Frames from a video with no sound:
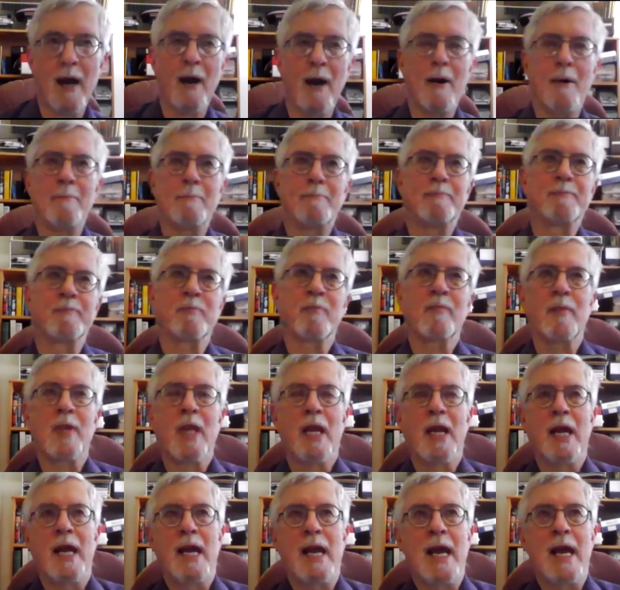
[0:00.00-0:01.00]

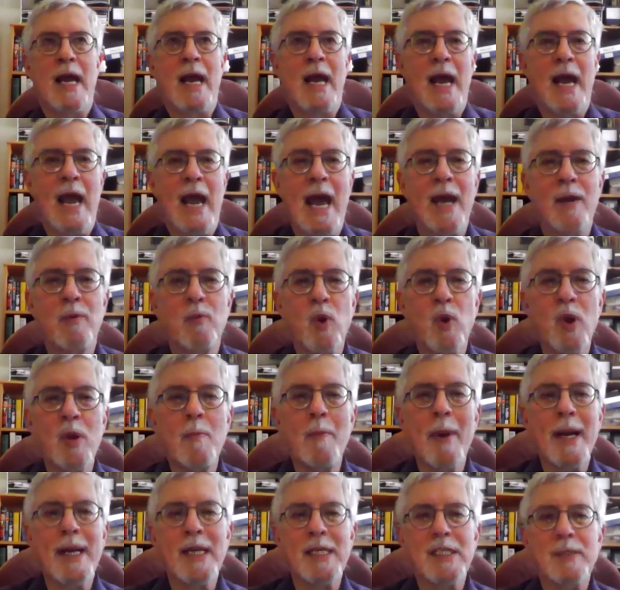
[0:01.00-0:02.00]

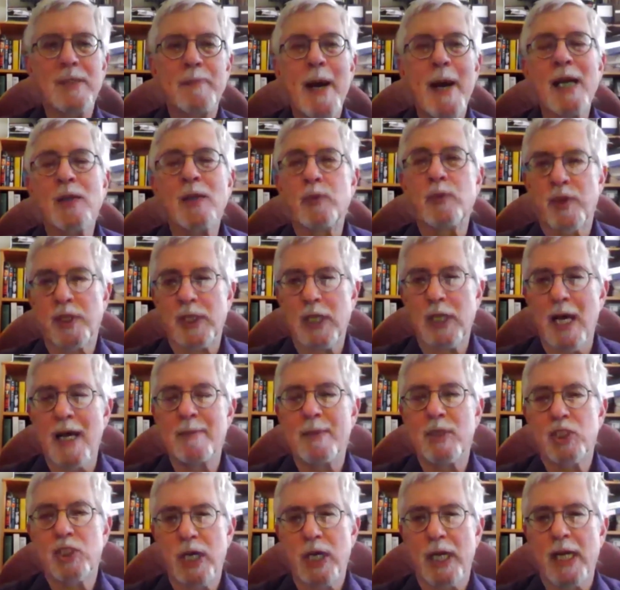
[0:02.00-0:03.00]
And we might expect with
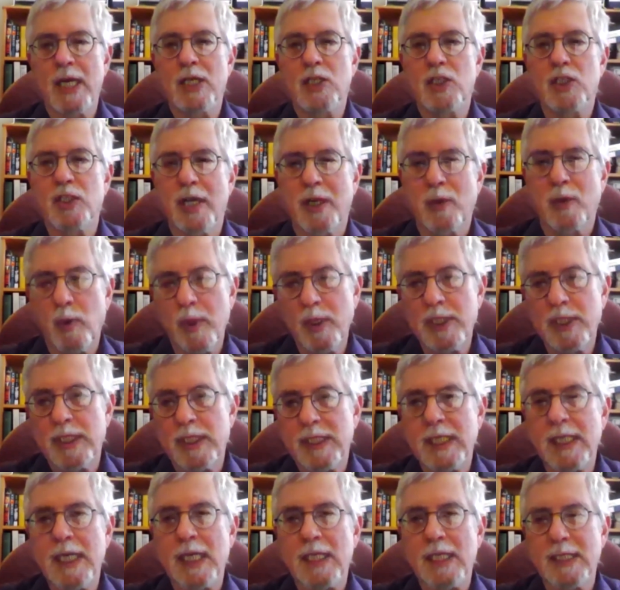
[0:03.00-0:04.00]
climate change that
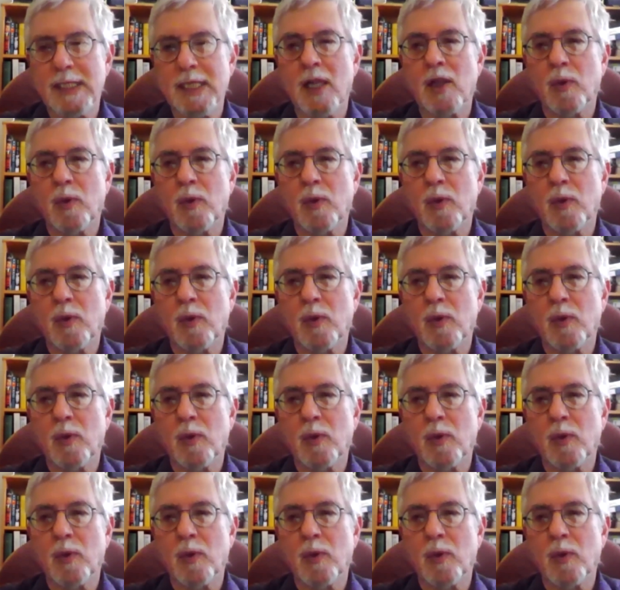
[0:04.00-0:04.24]
we'd see